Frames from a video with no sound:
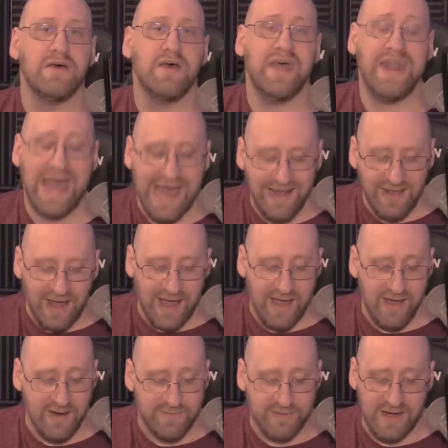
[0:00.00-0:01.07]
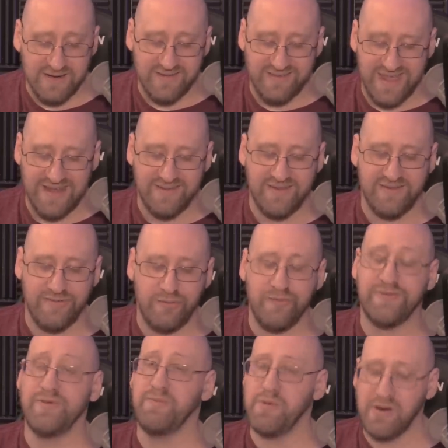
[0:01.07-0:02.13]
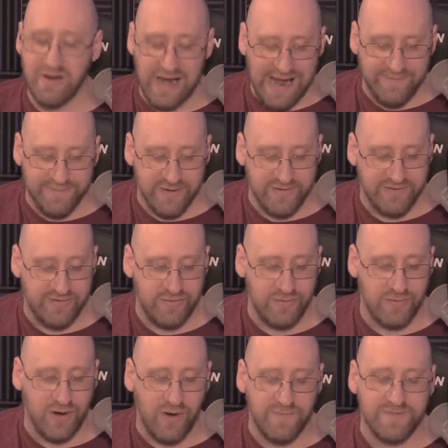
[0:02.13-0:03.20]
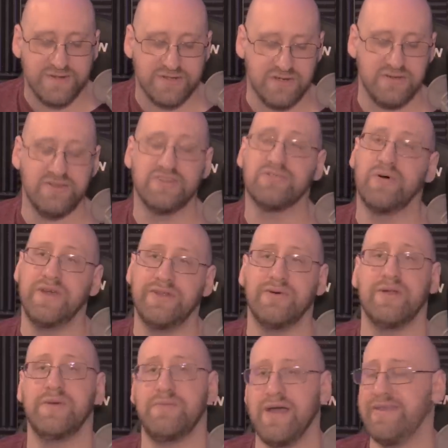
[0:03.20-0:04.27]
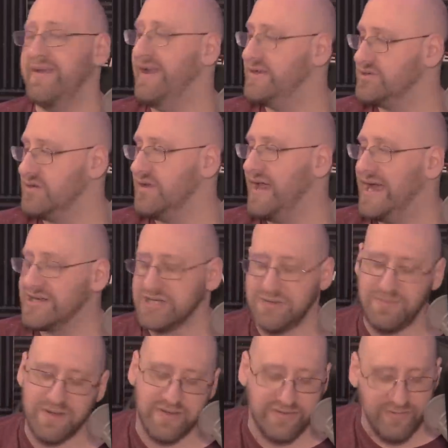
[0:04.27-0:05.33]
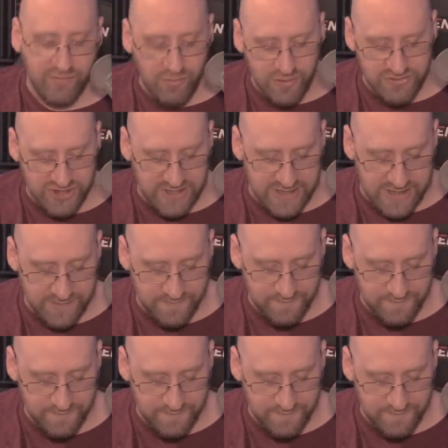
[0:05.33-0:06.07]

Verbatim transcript: an ally of Ron DeSantis who supported efforts to overturn the twenty twenty presidential election, because of course she did.